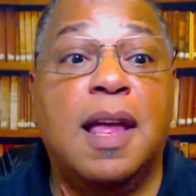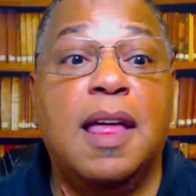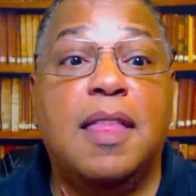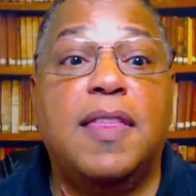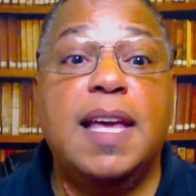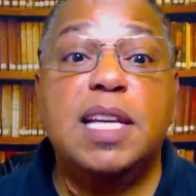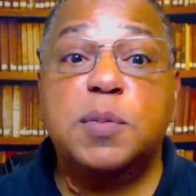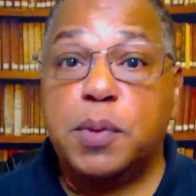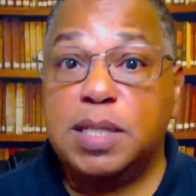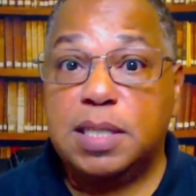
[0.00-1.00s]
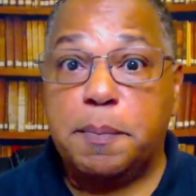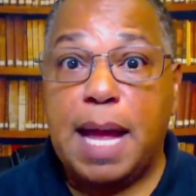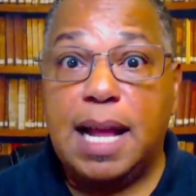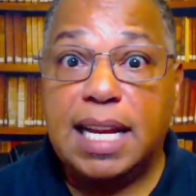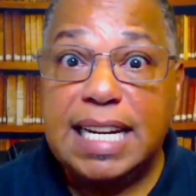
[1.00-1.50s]
These
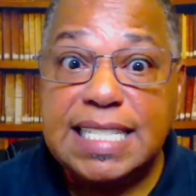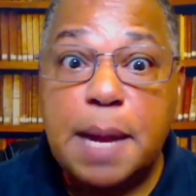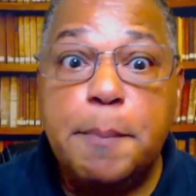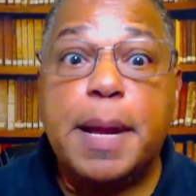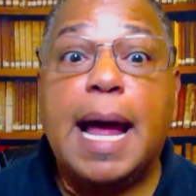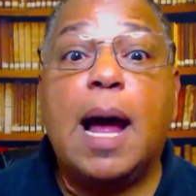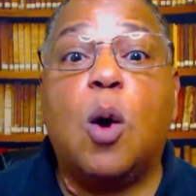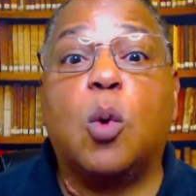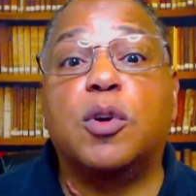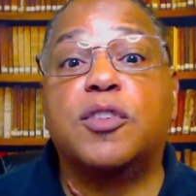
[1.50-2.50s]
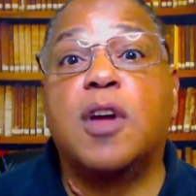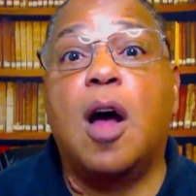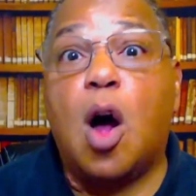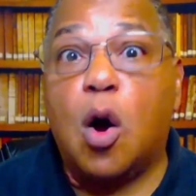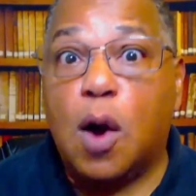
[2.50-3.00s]
principalities and powers
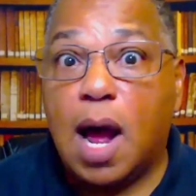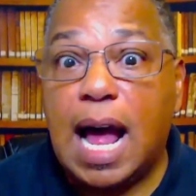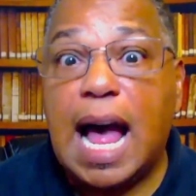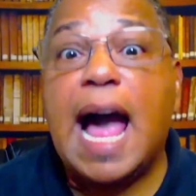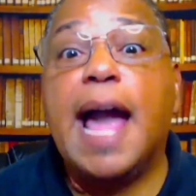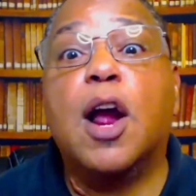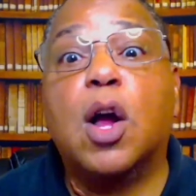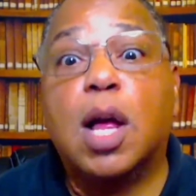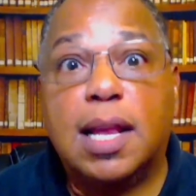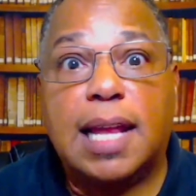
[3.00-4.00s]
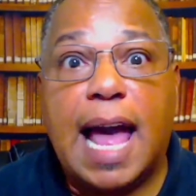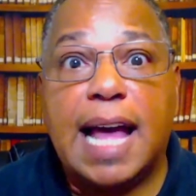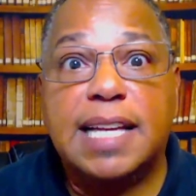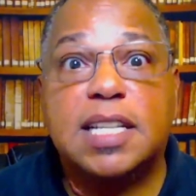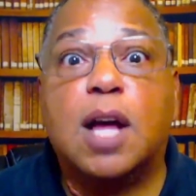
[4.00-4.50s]
are a higher
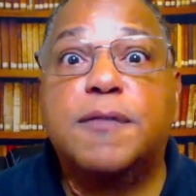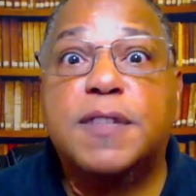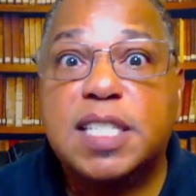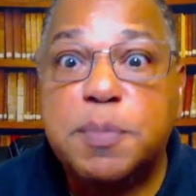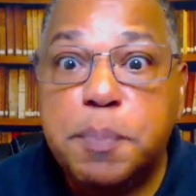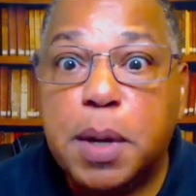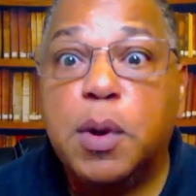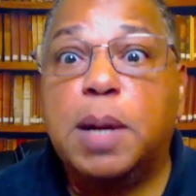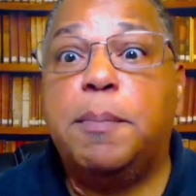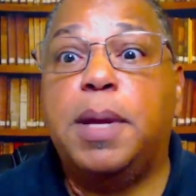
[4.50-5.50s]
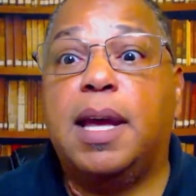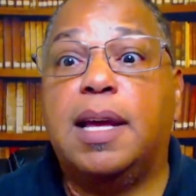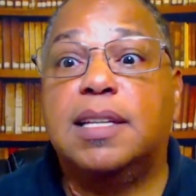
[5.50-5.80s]
class of spirit beings.